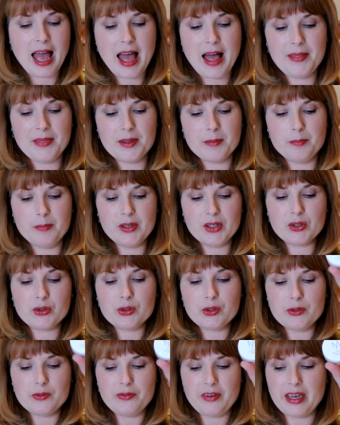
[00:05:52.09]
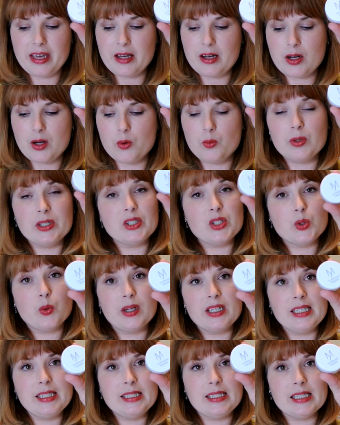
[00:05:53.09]
And the mineral veil was
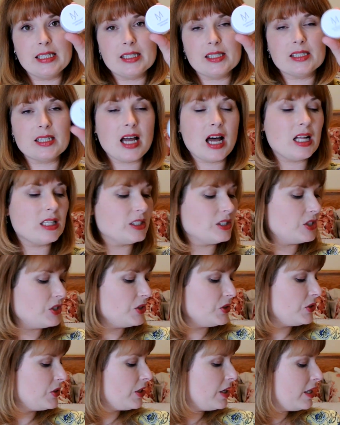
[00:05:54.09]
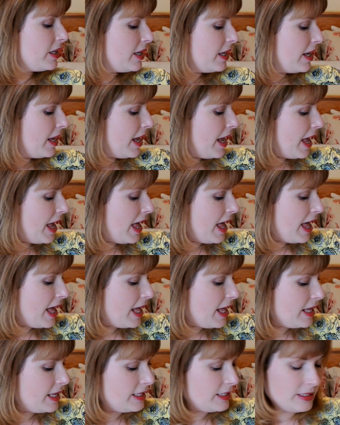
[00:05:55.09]
twenty-six dollars.
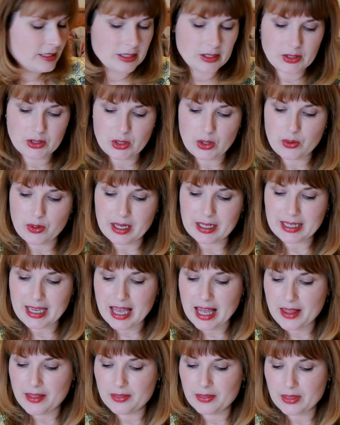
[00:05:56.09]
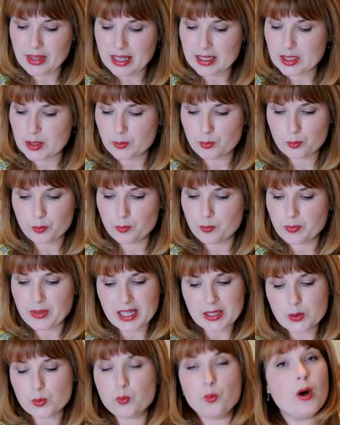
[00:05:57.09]
And so again, that's a
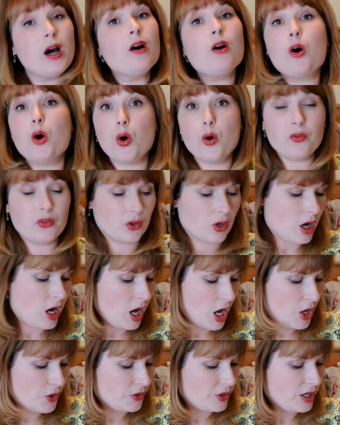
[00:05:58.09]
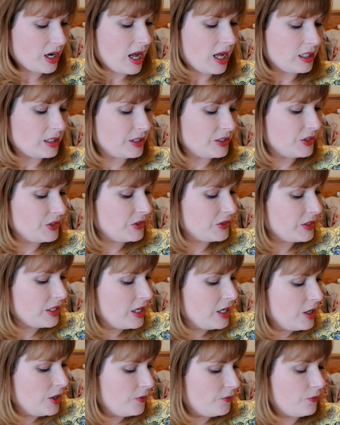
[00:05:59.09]
that's well over a hundred dollars
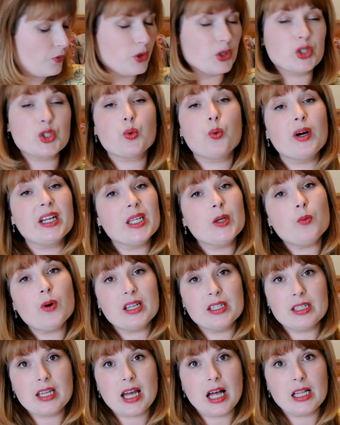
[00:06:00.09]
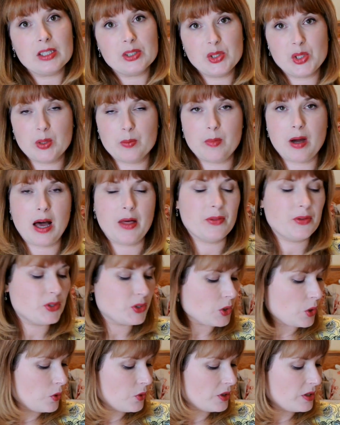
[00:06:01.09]
for twenty-one dollars a month.
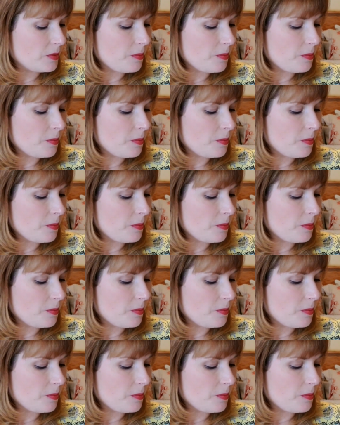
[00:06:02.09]
So